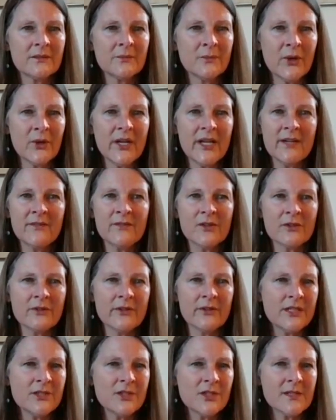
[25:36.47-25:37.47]
brave,
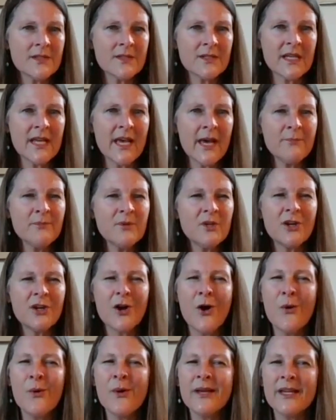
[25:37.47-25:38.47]
courageous, kept
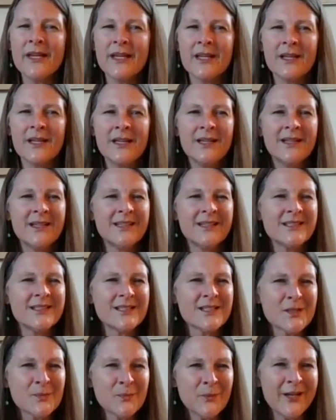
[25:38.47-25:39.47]
going
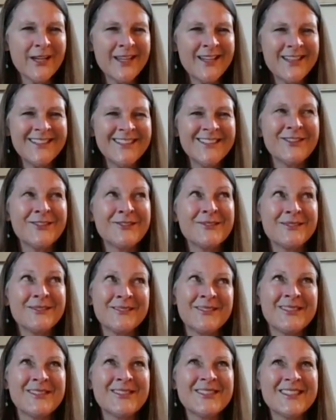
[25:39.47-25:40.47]
despite, you know,
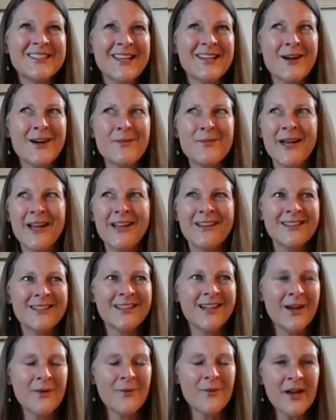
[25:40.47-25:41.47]
we could say come hell and
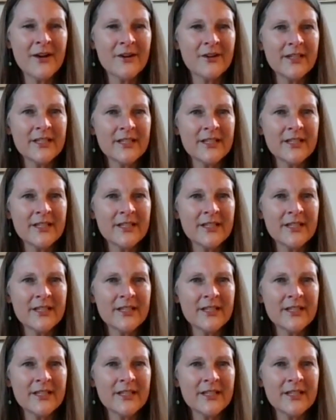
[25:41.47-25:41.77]
high water.